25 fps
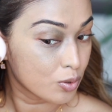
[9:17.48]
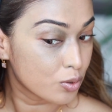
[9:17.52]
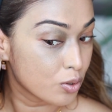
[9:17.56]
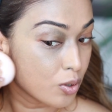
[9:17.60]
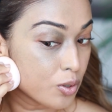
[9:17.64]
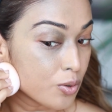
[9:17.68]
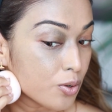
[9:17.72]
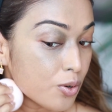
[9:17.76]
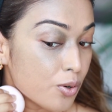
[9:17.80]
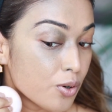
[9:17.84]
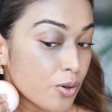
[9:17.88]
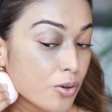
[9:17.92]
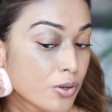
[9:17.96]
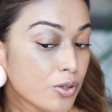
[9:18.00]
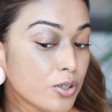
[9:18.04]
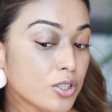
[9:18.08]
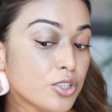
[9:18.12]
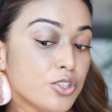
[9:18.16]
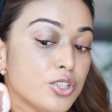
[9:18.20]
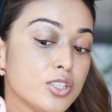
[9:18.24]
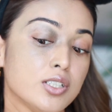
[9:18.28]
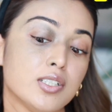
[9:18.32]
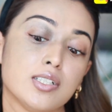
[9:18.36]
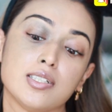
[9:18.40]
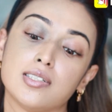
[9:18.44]

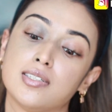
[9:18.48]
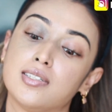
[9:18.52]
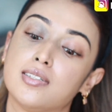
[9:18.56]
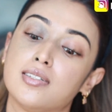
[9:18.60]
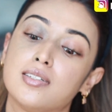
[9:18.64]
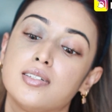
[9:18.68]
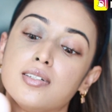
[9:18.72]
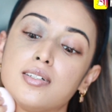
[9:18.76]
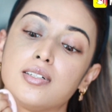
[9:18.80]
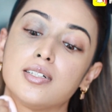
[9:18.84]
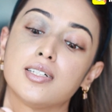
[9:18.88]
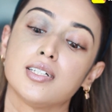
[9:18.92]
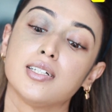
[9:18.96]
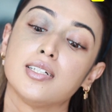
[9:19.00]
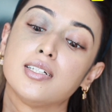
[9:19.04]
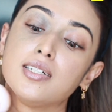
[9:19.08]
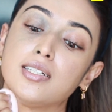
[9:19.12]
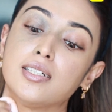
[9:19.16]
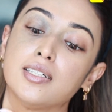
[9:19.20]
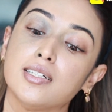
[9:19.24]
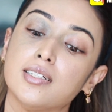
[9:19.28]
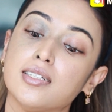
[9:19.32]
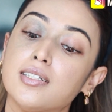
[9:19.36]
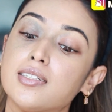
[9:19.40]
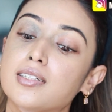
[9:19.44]
Gorgeous.
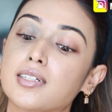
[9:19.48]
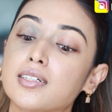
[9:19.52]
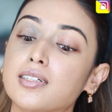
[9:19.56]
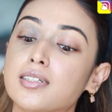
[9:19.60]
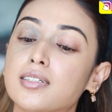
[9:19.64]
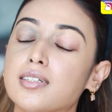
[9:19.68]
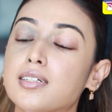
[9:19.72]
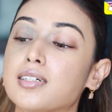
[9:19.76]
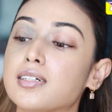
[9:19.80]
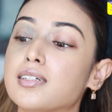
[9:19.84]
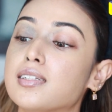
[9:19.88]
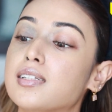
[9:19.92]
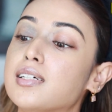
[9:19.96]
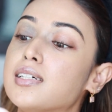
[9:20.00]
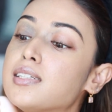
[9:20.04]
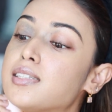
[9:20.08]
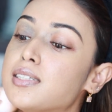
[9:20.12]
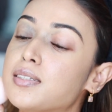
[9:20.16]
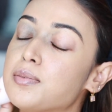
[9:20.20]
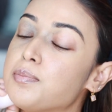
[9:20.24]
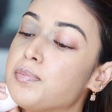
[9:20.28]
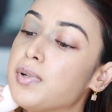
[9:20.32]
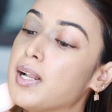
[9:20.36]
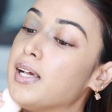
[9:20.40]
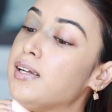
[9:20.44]

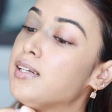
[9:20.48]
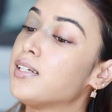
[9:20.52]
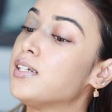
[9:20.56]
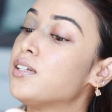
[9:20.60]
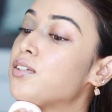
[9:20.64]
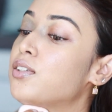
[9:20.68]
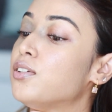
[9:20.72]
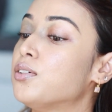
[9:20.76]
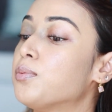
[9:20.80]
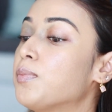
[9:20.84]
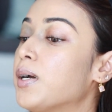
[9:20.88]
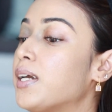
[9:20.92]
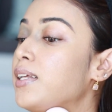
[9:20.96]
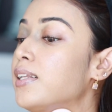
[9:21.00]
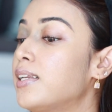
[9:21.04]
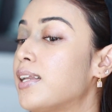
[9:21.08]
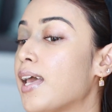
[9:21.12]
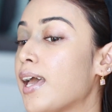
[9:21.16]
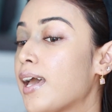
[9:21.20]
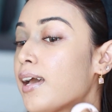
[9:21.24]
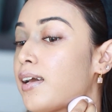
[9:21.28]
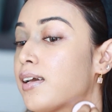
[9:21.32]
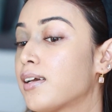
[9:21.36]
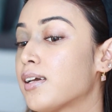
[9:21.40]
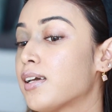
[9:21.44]
Let's blend it to my
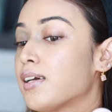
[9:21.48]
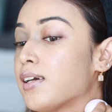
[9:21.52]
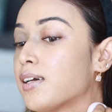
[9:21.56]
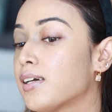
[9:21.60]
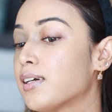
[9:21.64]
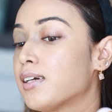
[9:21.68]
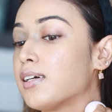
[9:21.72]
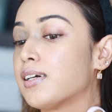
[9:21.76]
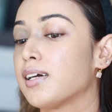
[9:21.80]
neck.